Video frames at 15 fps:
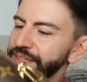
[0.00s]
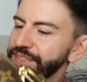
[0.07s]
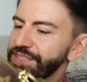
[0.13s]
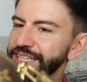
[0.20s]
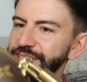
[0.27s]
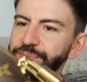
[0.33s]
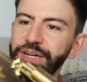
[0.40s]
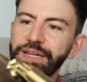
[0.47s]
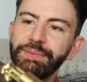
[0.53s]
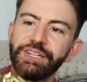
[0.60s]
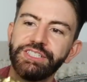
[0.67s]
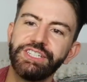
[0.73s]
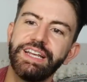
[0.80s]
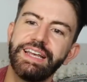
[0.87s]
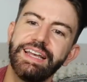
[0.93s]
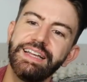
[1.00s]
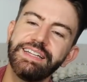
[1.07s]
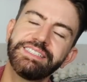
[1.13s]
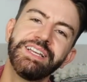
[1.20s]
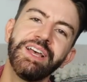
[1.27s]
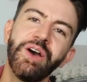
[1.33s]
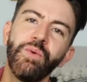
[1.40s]
So that's pretty much
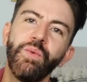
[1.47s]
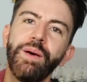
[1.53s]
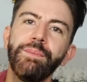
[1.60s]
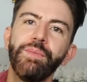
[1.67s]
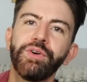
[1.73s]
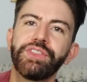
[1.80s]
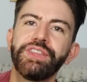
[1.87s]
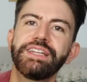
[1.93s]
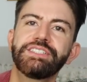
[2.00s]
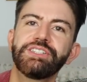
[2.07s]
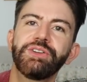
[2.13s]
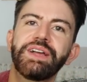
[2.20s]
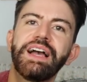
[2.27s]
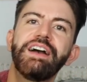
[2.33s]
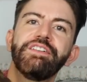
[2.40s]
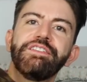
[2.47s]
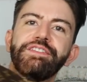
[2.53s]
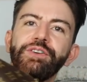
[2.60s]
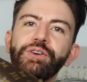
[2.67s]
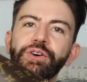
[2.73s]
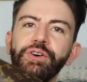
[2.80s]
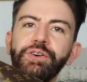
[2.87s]
it. One more thing to look out
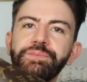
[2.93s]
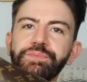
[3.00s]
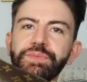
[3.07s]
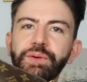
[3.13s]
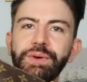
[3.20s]
for